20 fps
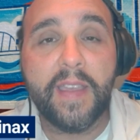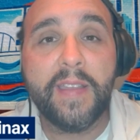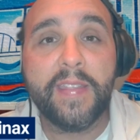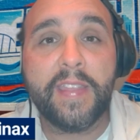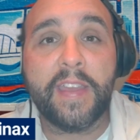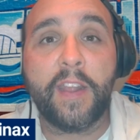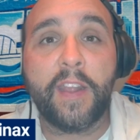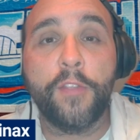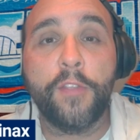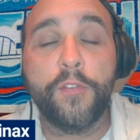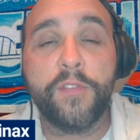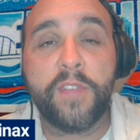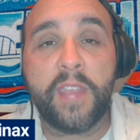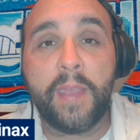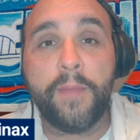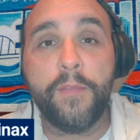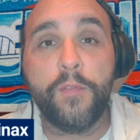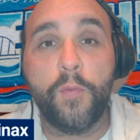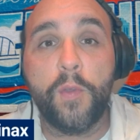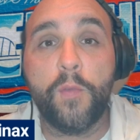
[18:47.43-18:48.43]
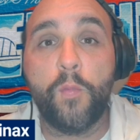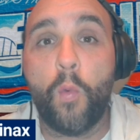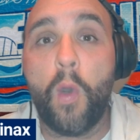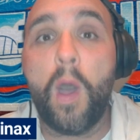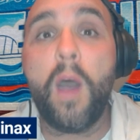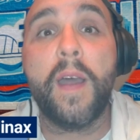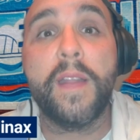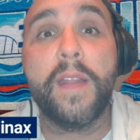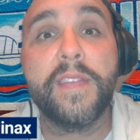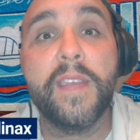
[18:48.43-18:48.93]
that other teams would
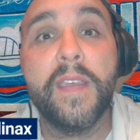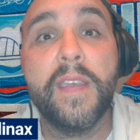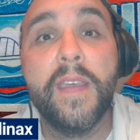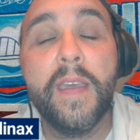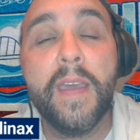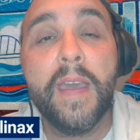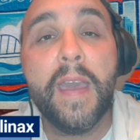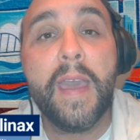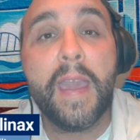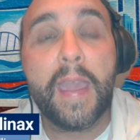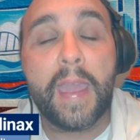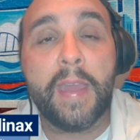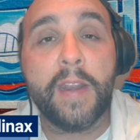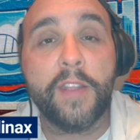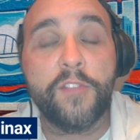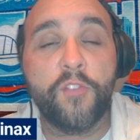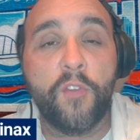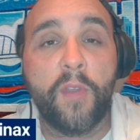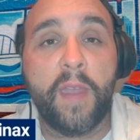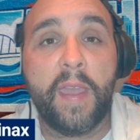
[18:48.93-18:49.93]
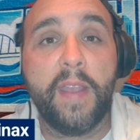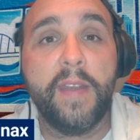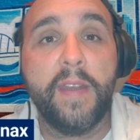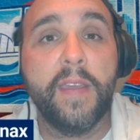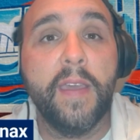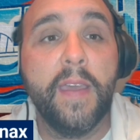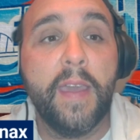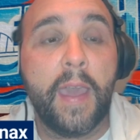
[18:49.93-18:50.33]
want in a trade.